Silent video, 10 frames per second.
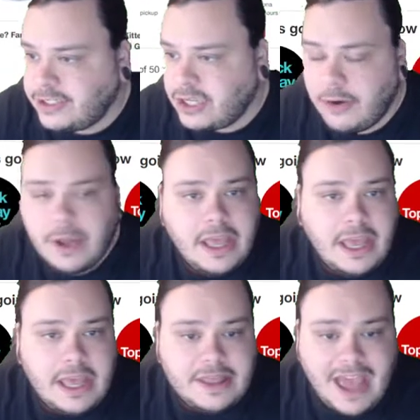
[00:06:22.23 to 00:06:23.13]
So
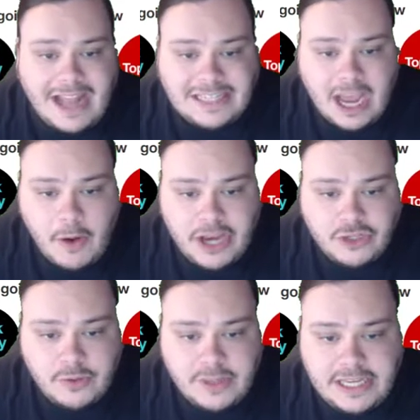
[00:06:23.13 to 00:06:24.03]
that's how I
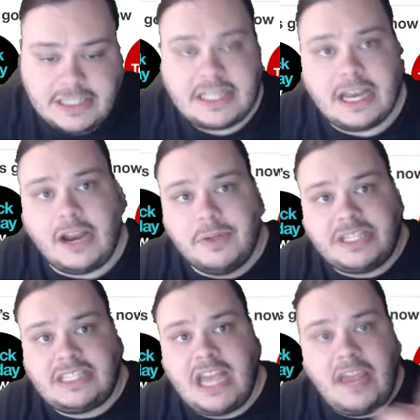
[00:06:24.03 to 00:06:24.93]
do these. Then I would
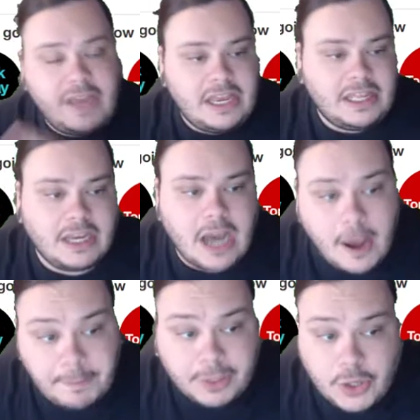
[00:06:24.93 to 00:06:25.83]
save it and then
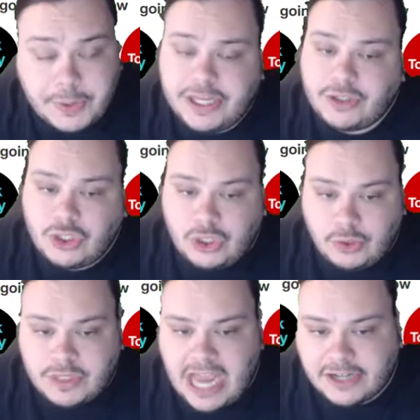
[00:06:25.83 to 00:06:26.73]
upload it
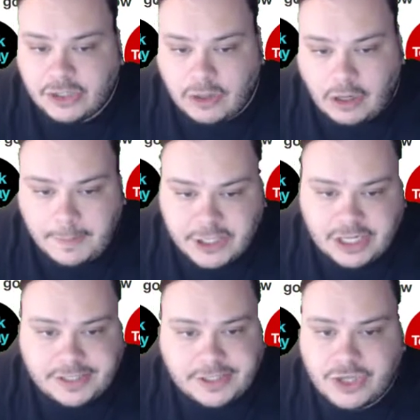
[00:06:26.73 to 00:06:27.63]
to Tactical
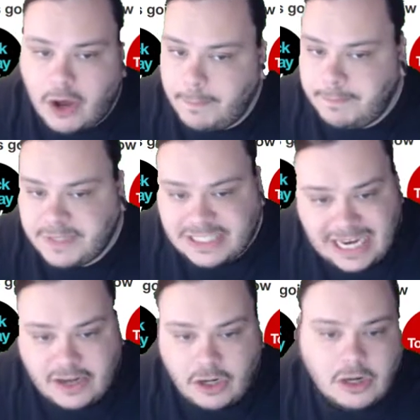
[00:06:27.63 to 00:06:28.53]
Arbitrage. That's all
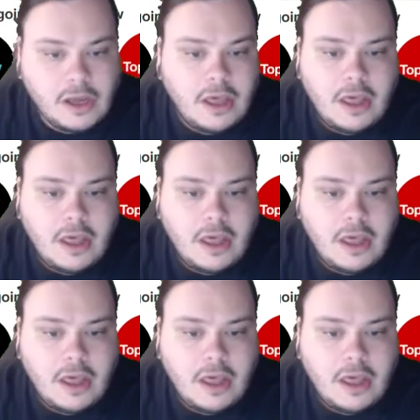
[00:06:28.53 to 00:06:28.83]
standard.